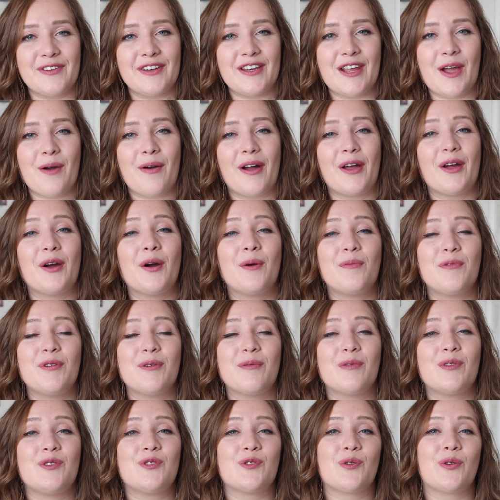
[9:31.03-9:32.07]
I hope
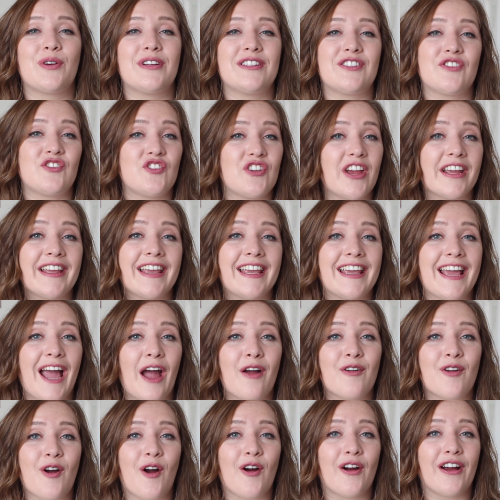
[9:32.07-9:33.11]
you enjoyed checking
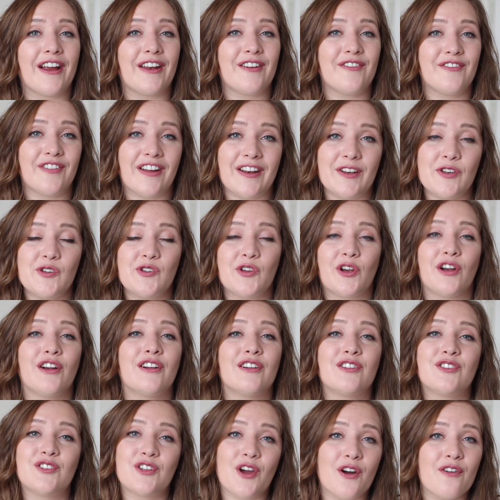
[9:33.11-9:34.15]
out our
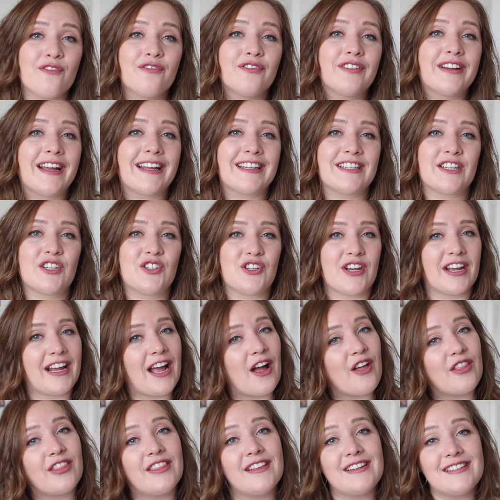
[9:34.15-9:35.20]
adventure. Don't forget to check
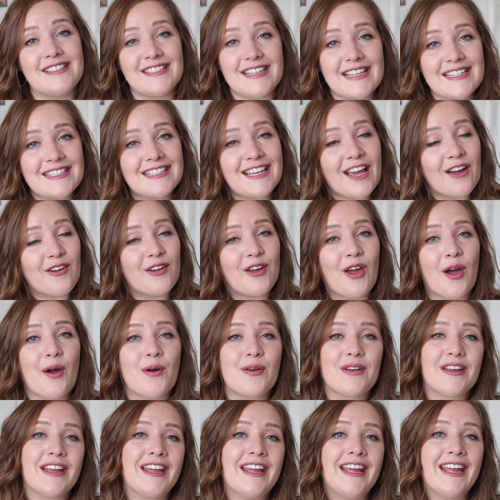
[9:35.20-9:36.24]
out the discount
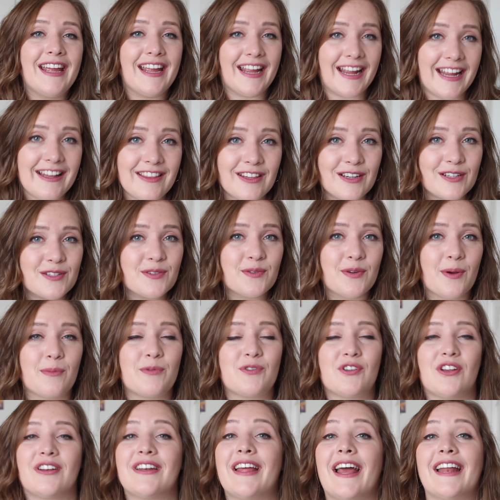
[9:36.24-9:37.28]
code in the
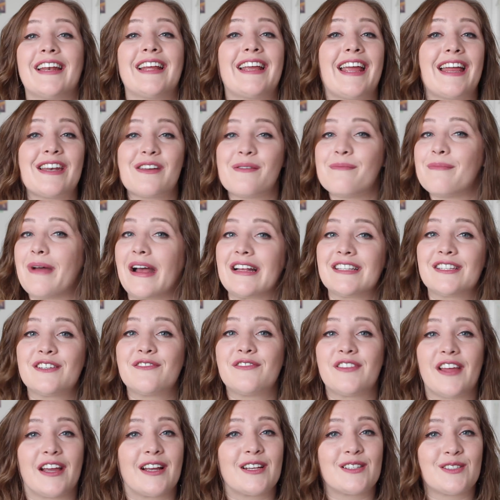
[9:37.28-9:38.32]
description. And again, a
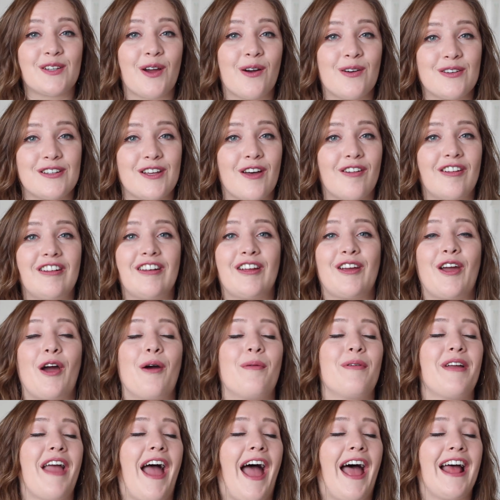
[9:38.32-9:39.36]
massive thanks to Hotel
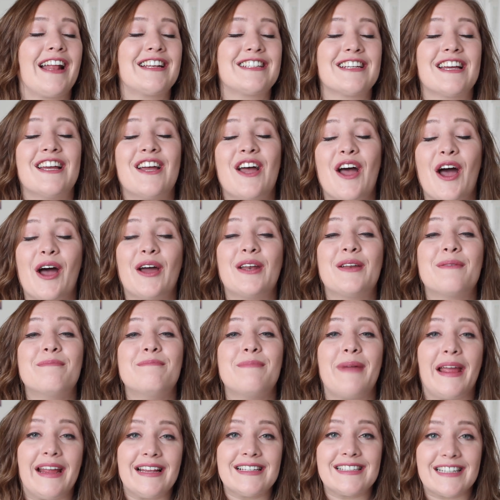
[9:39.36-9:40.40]
Indigo. We had an
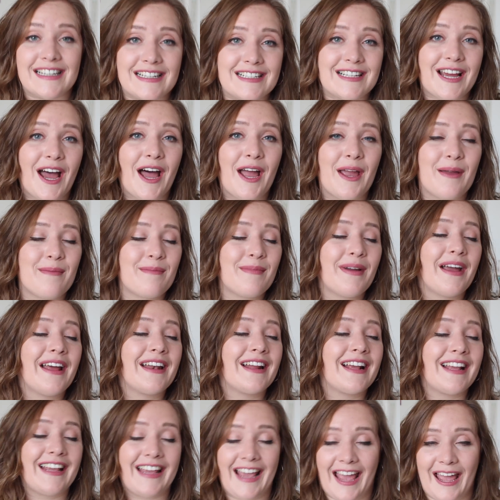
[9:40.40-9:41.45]
amazing time and
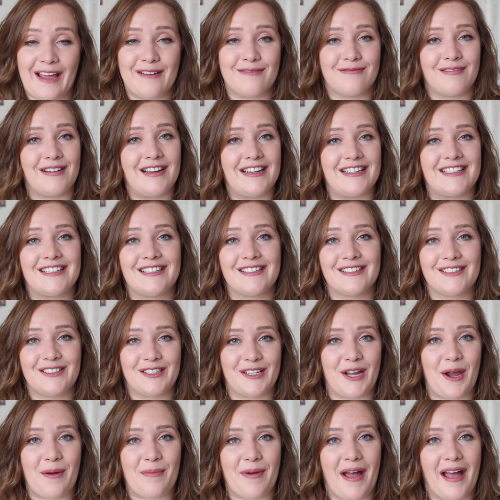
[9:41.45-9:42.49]
I can't wait
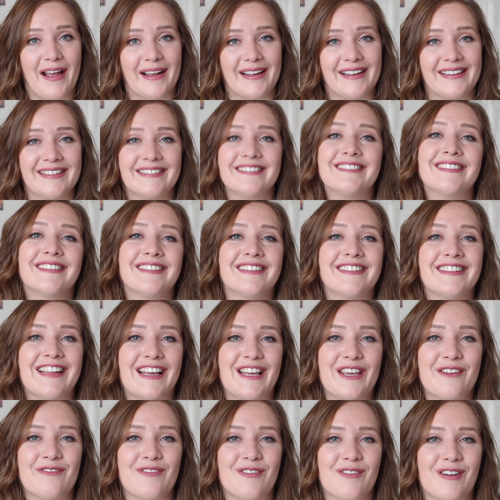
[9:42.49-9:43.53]
to go back.
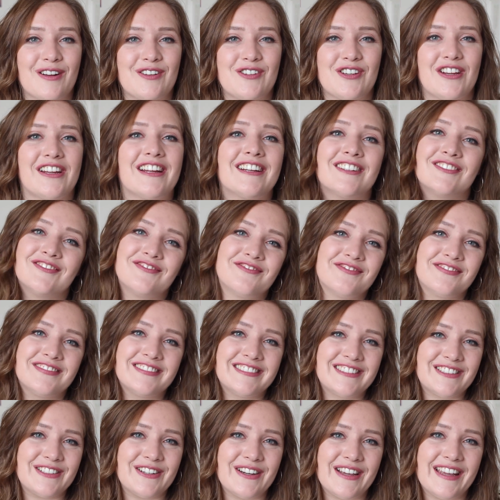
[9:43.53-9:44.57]
Thank you for watching.
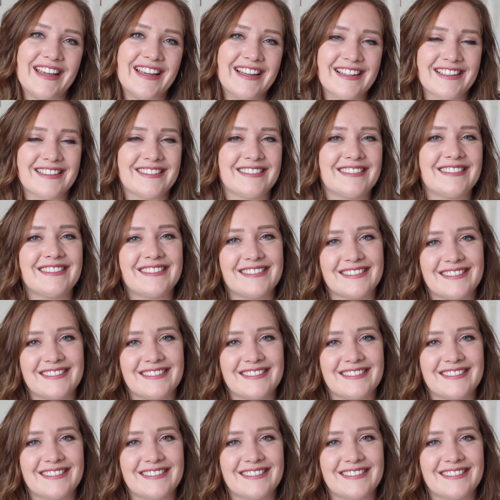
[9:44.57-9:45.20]
Doei!